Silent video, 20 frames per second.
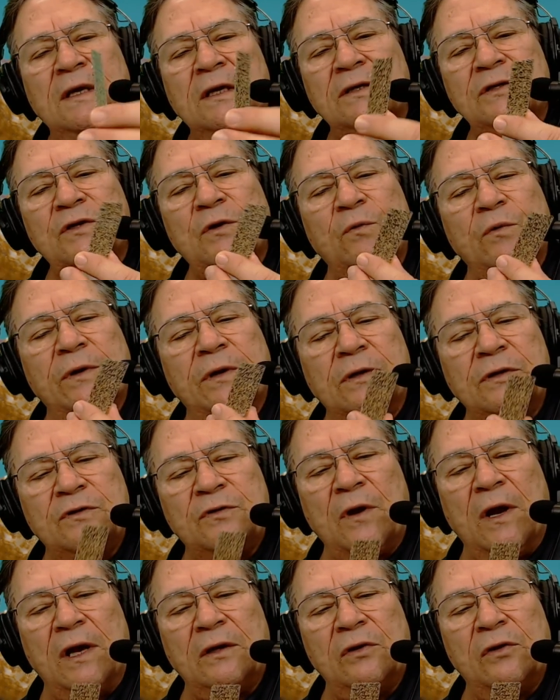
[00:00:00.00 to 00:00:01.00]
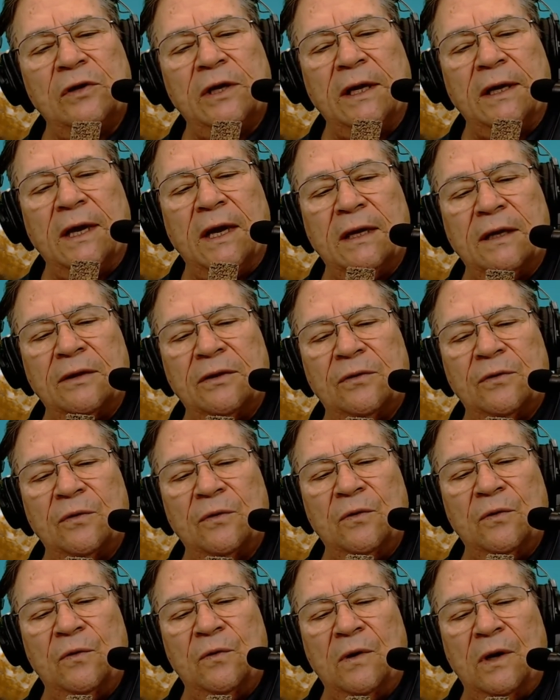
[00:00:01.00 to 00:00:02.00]
So we're going to try looking at it
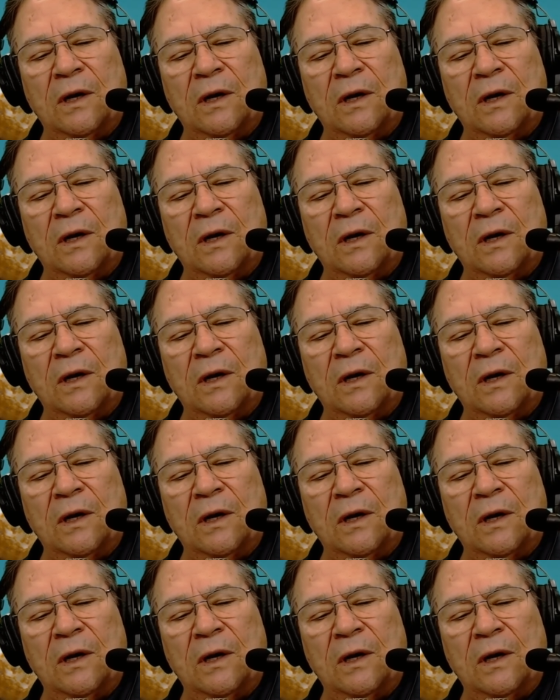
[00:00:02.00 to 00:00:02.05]
through.